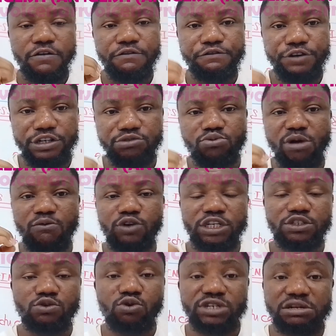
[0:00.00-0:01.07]
First, we have what
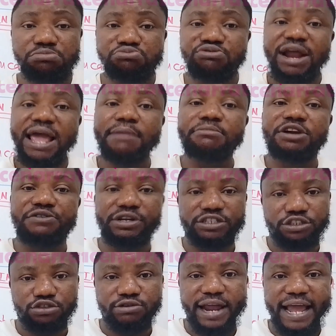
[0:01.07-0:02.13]
is called the primary
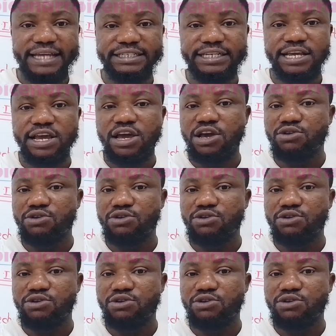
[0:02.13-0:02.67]
stress.